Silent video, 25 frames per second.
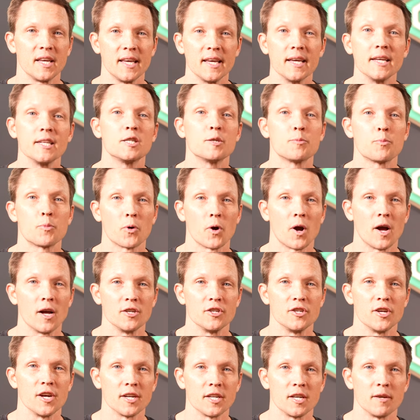kids
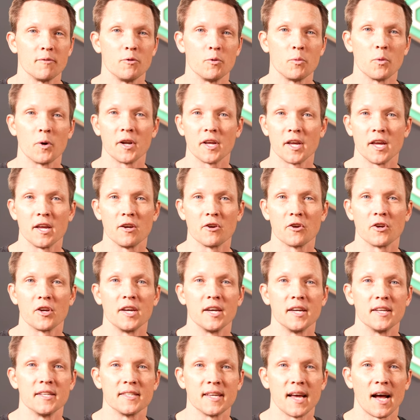project if you want to get your
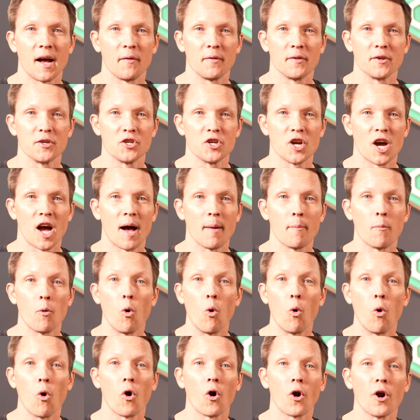kids out in the shop
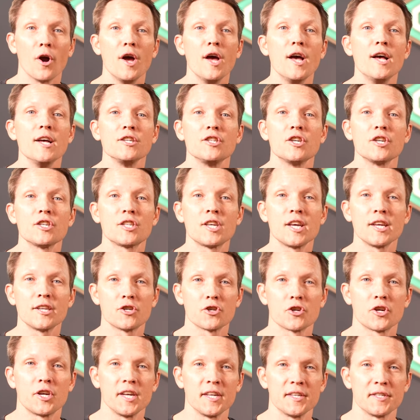or just
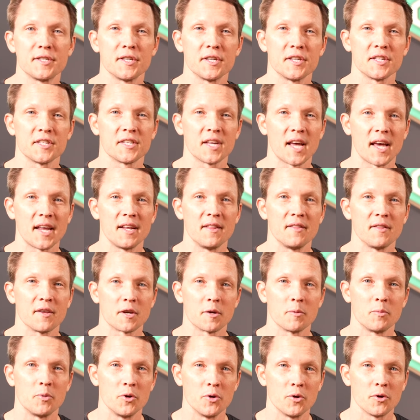get your kids to design it in the
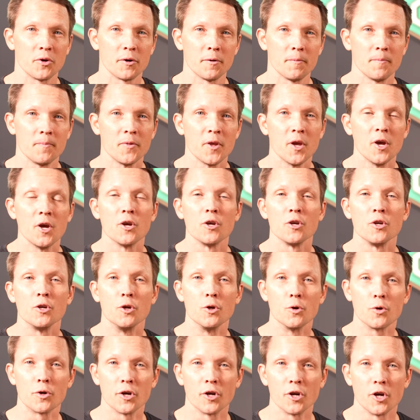computer
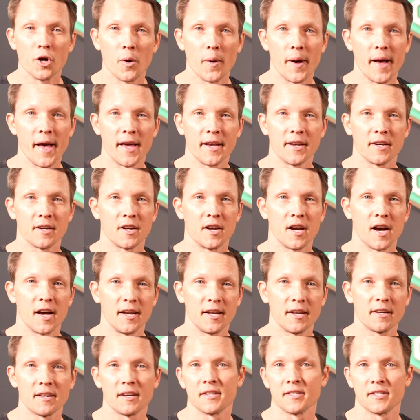you can go ahead and
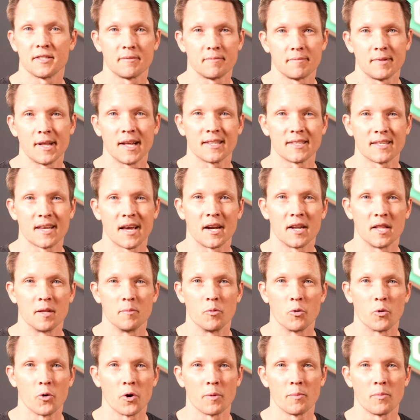cut it because that's kind of the
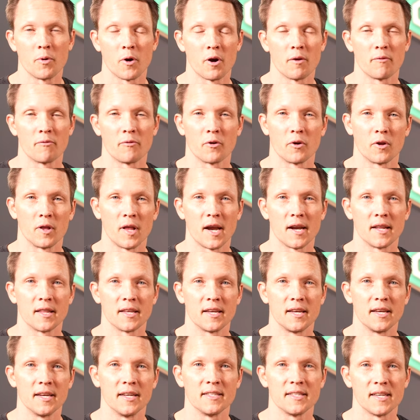boring part for a lot of
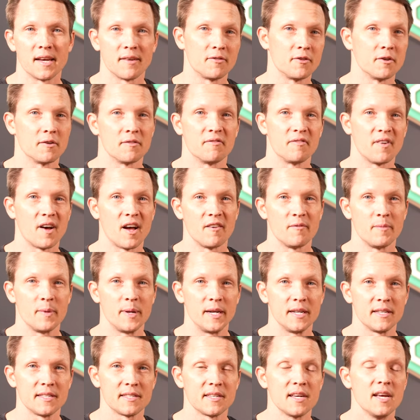the kids after five
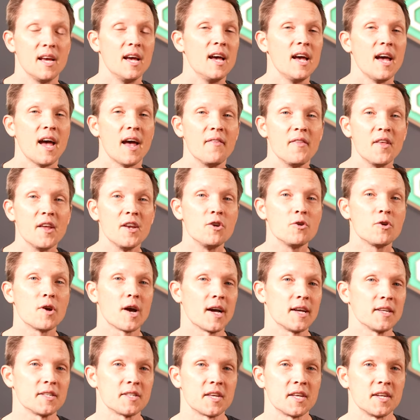minutes. And then you
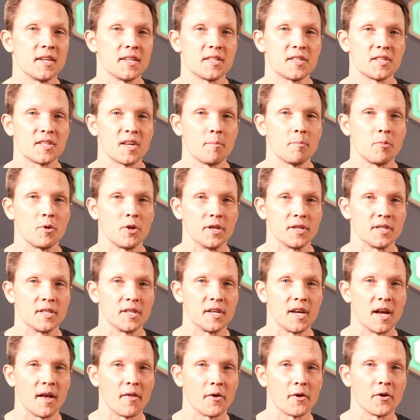guys can assemble it
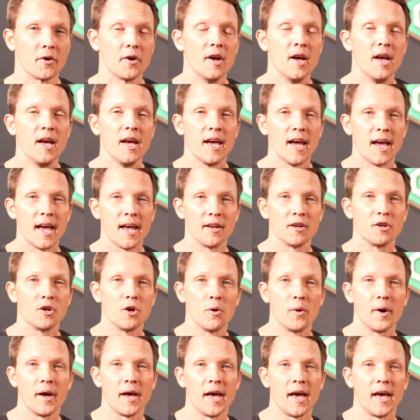together and
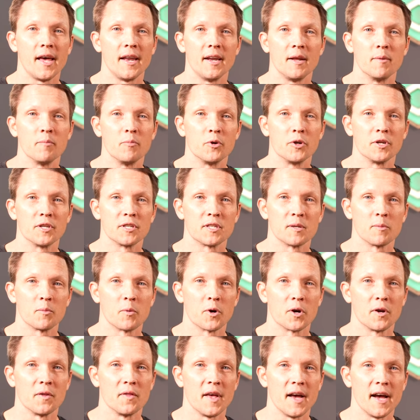go ahead and put it
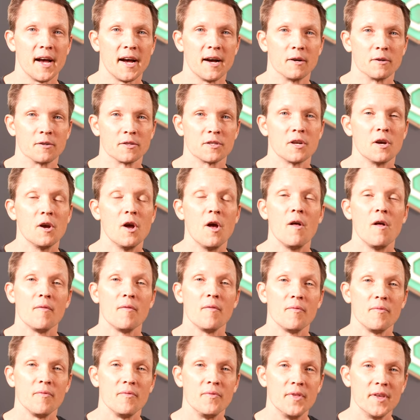somewhere in the house.
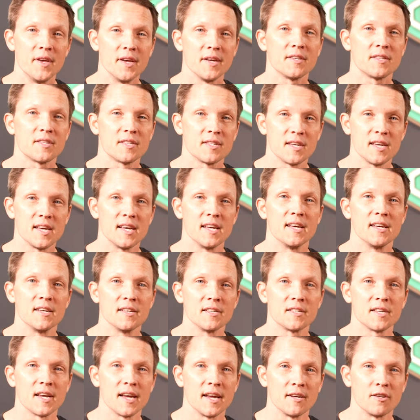This
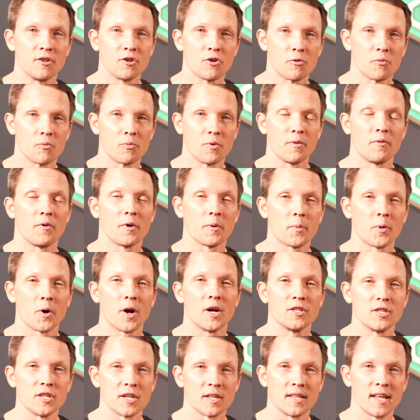is a terrific
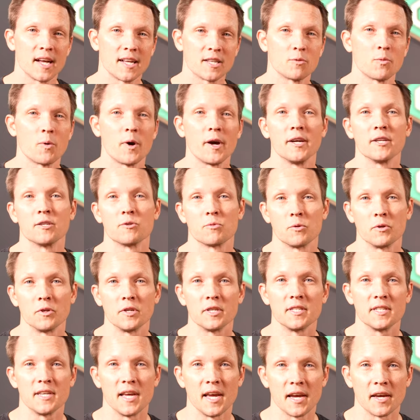project. That's why it's
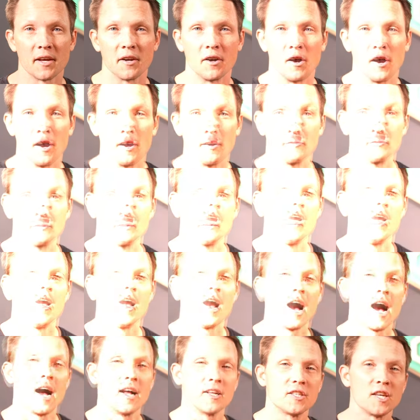really taken off.
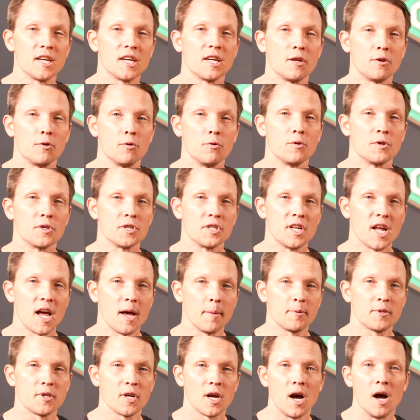I'll take you through the
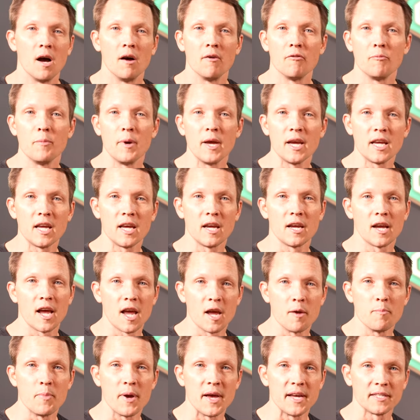steps of making
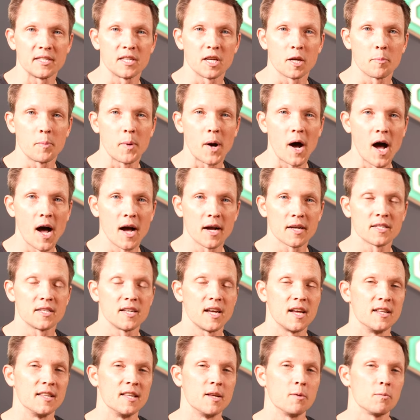a basic box
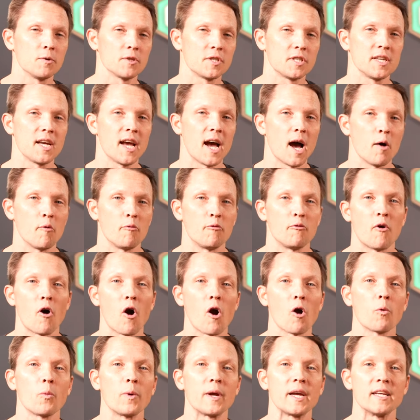and then we'll see how
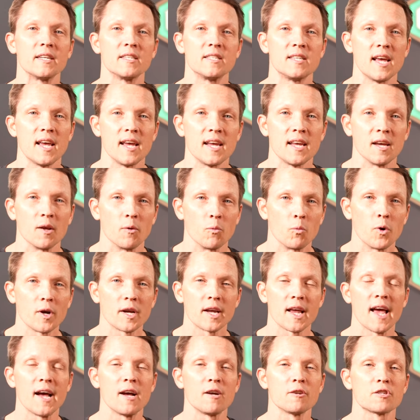far we can take it.
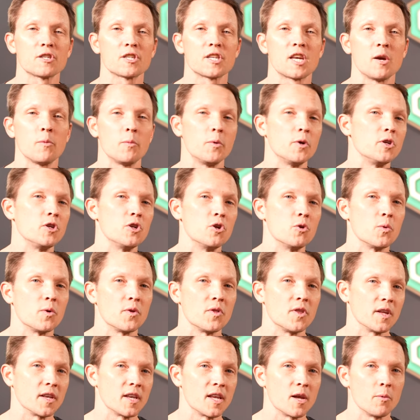What else can we do
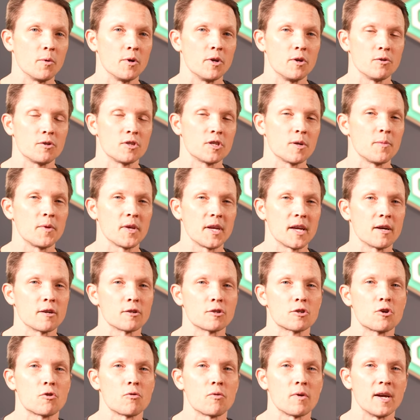with it? Can we do something
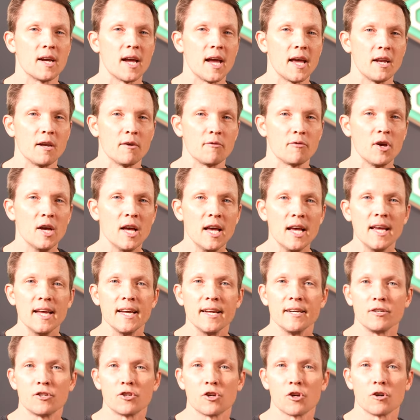else creative
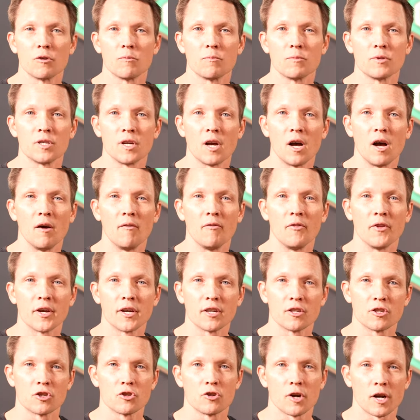in terms of the
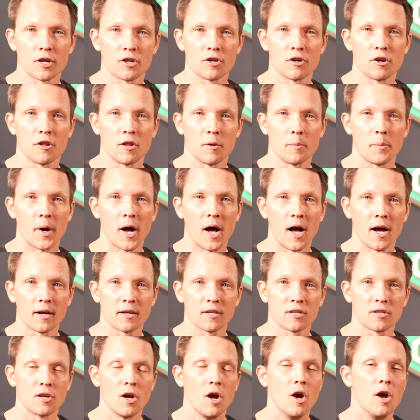construction of the
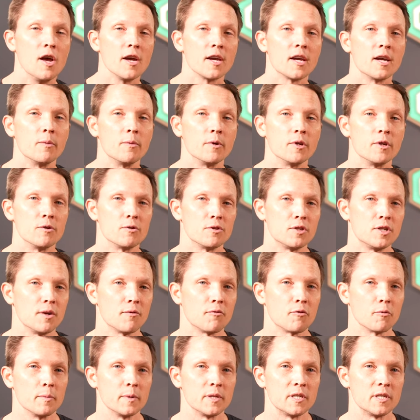box? Can we use different